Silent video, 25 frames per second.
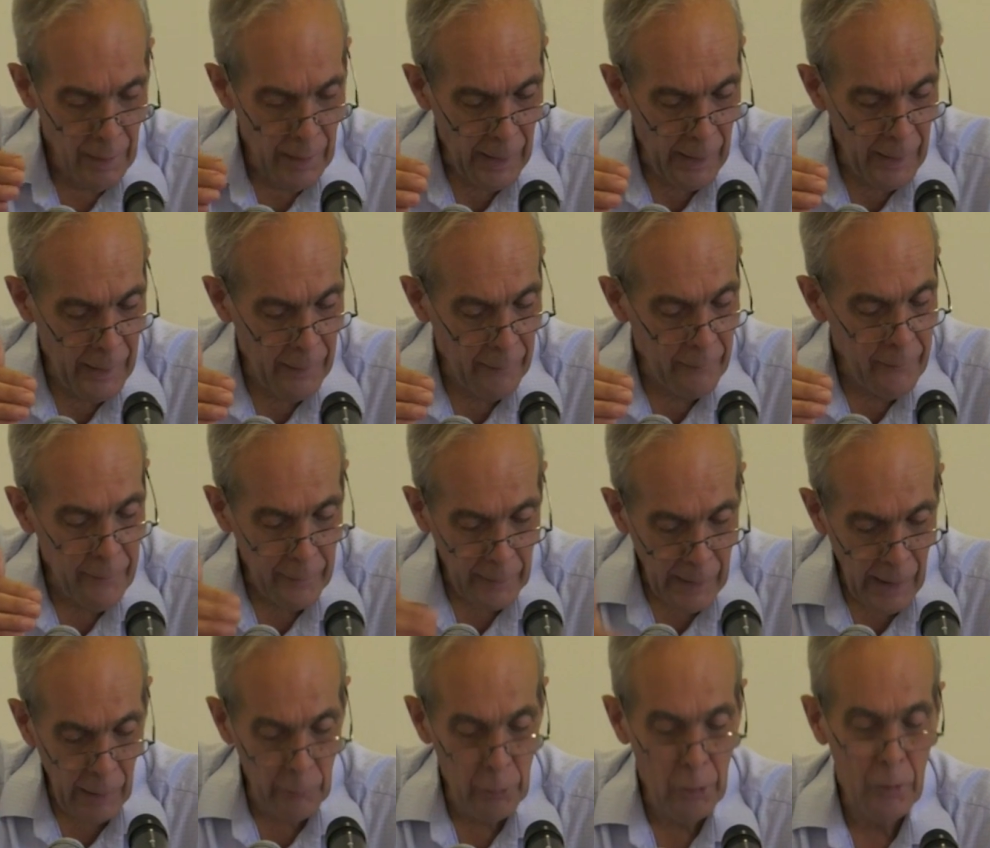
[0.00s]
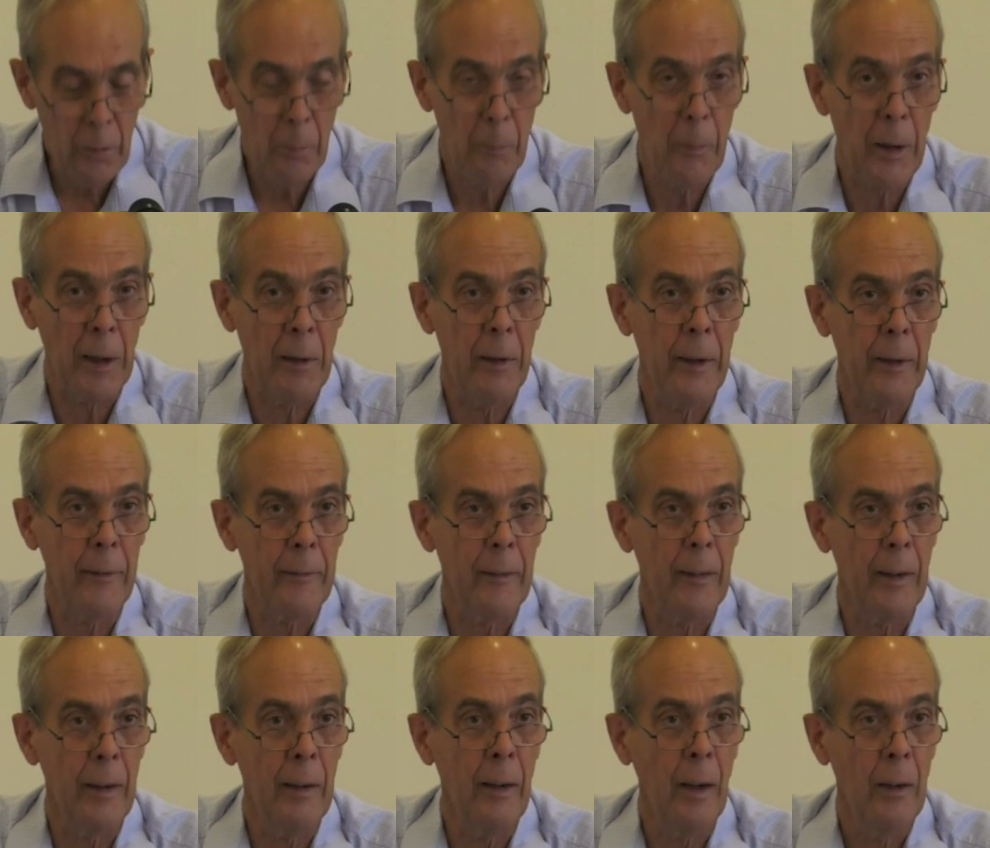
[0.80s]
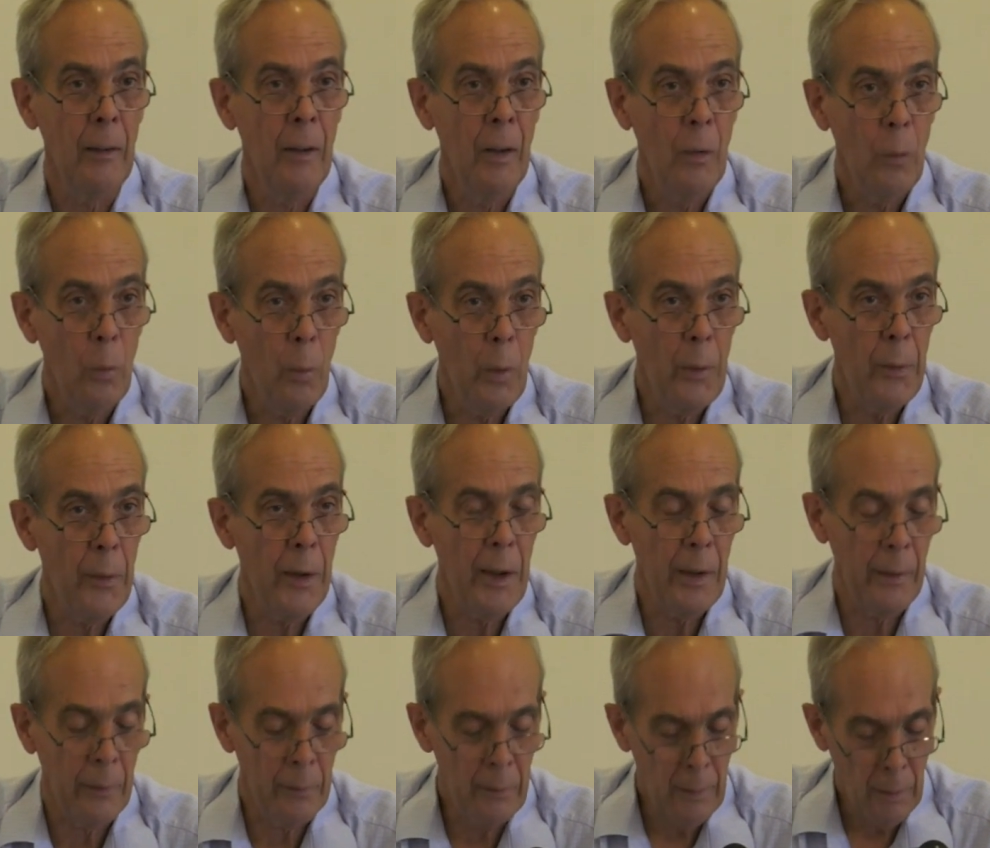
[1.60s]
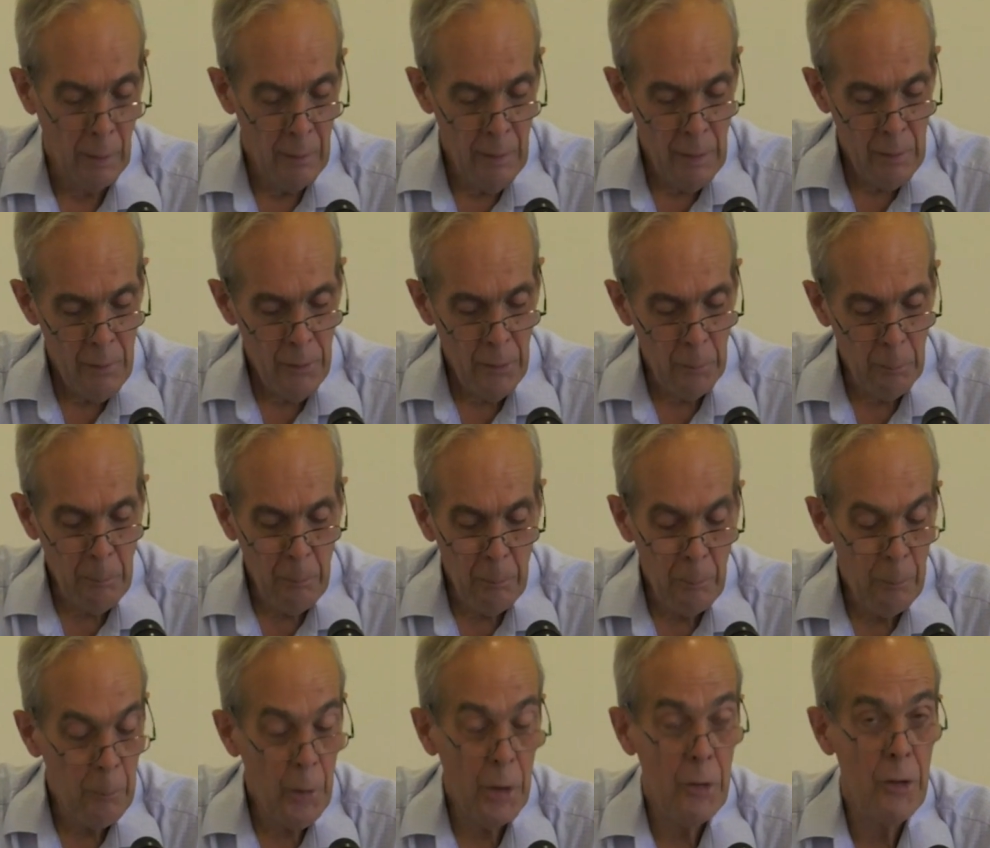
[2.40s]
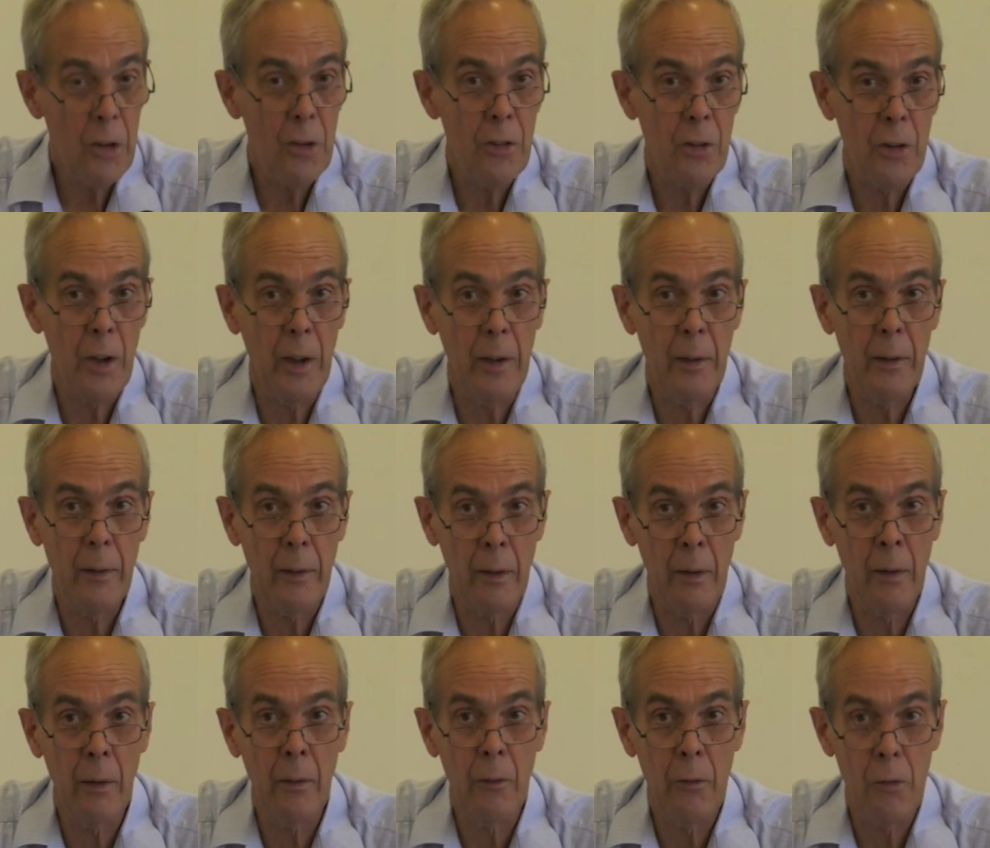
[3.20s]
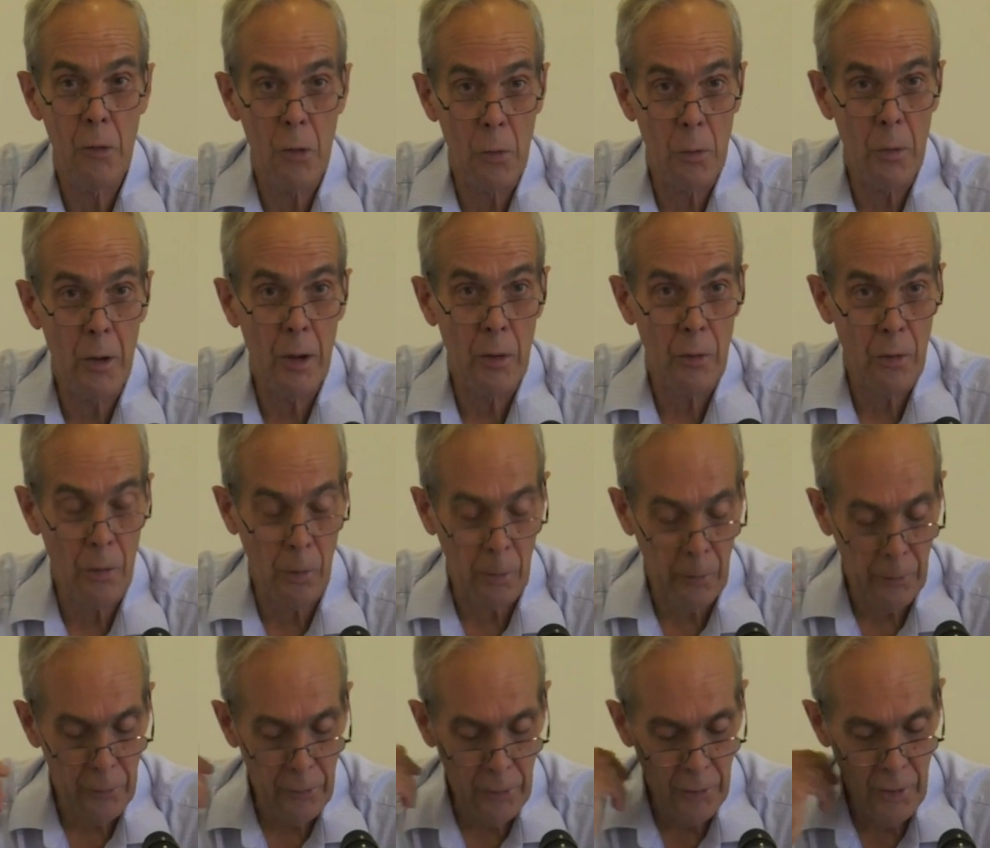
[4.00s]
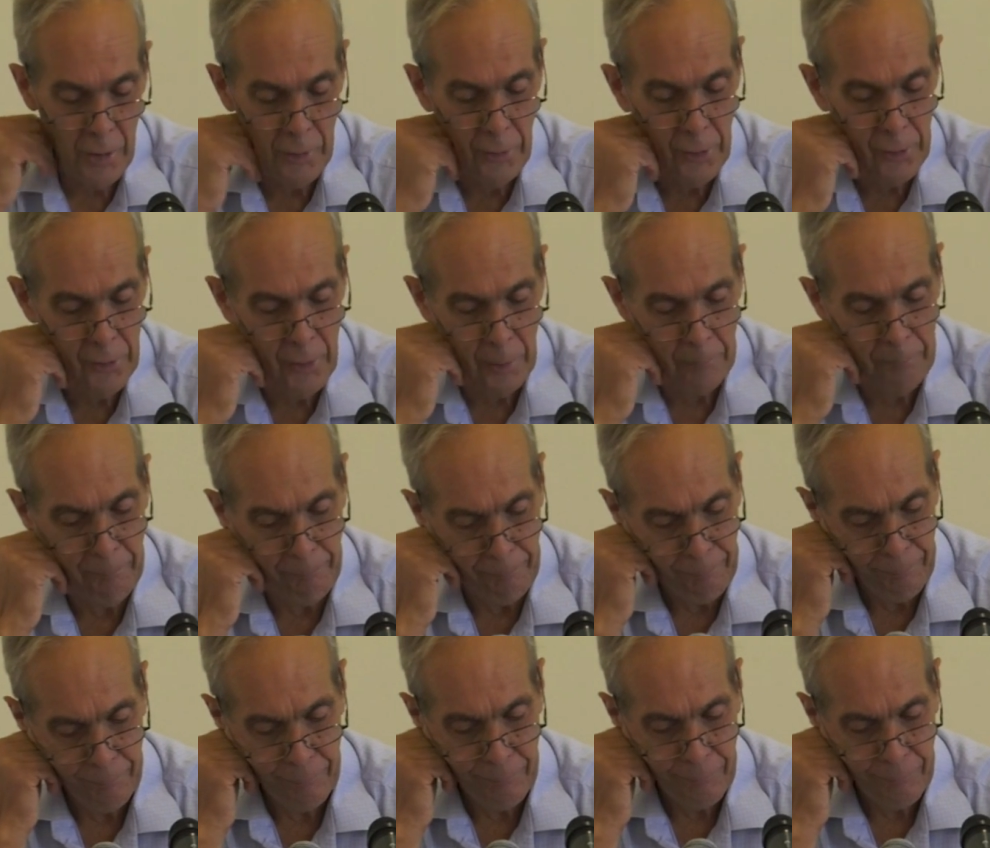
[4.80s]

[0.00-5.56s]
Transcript: and accountability within the British Indian judicial system.